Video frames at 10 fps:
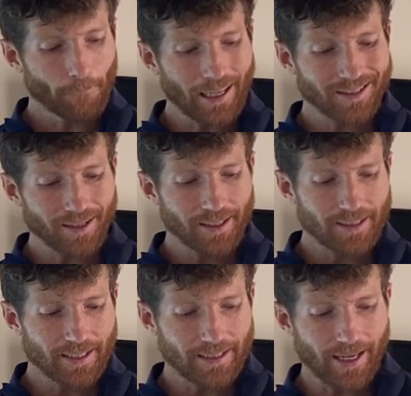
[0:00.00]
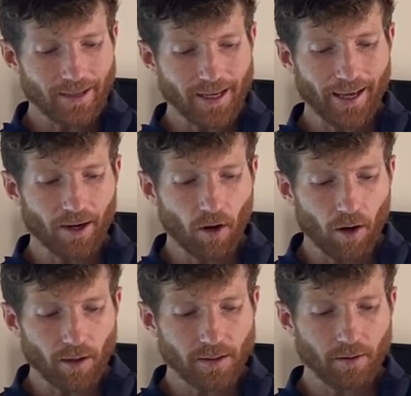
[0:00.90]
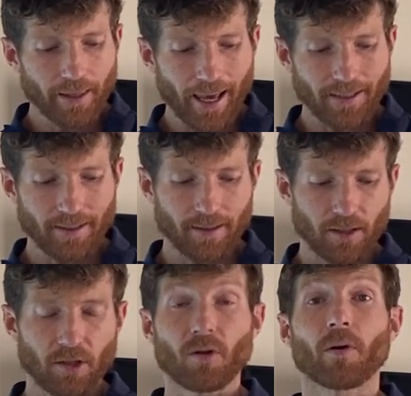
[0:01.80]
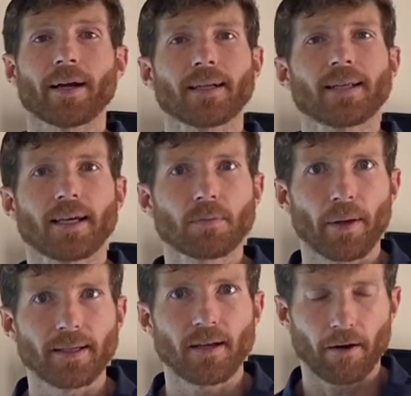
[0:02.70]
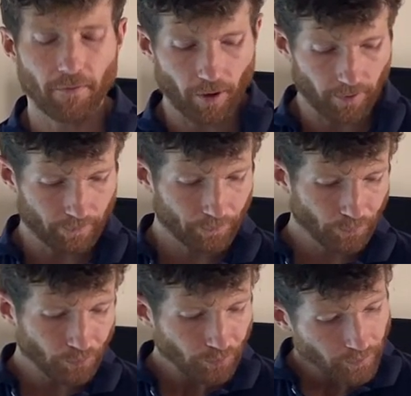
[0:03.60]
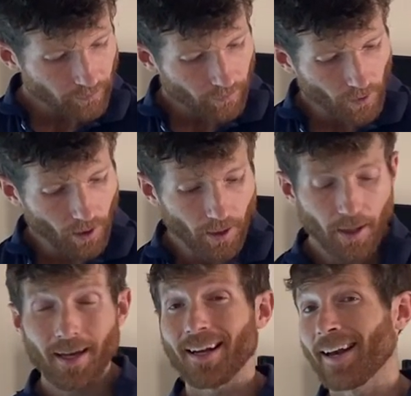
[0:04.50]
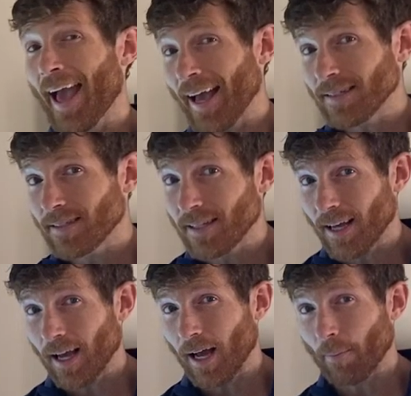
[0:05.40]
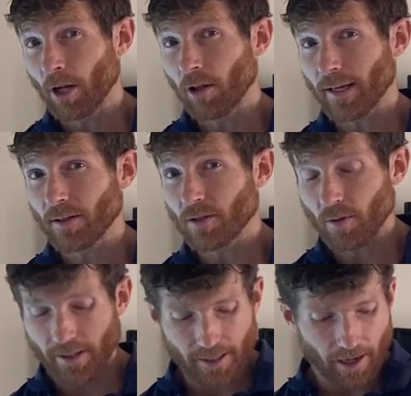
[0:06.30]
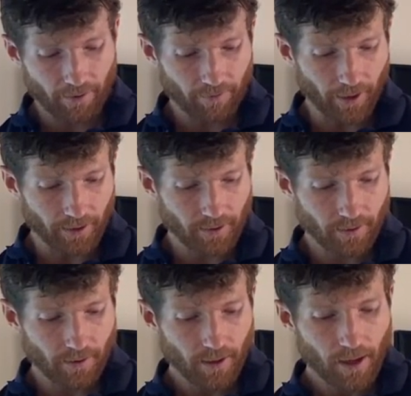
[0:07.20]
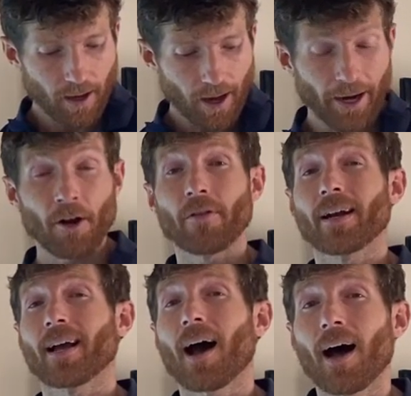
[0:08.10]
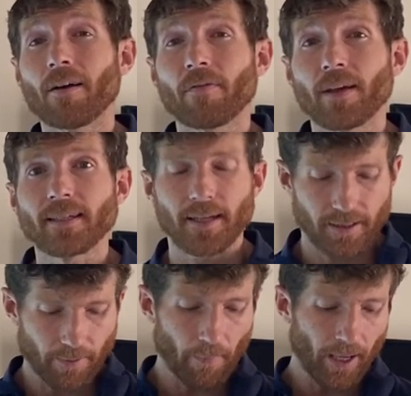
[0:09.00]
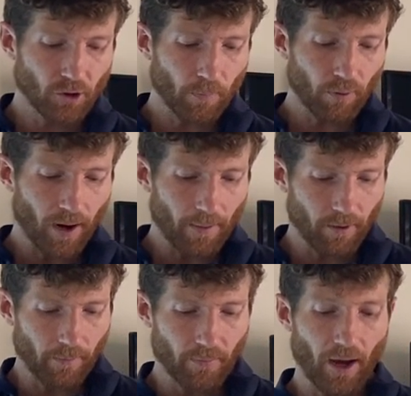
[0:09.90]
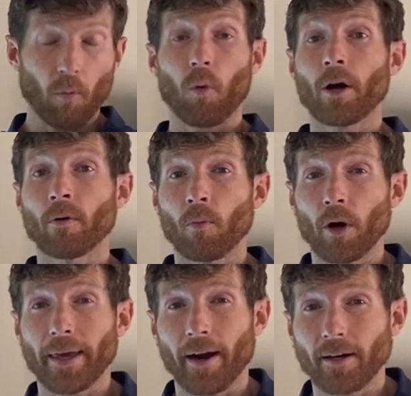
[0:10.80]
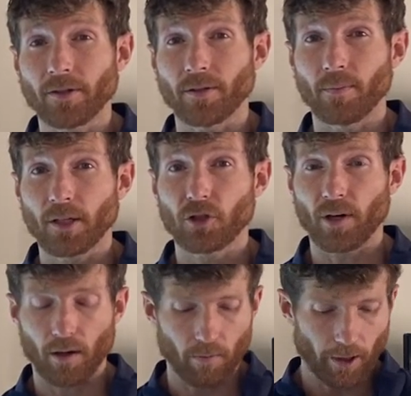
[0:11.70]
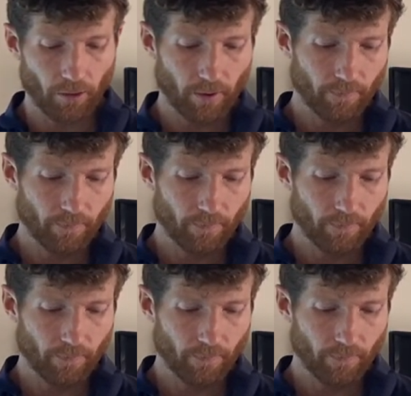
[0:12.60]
Based on these details, I can also guess that the story takes place on a farm. Next, I'm going to look at the story's conflict. I know that a conflict is a major problem that one or more characters must struggle with.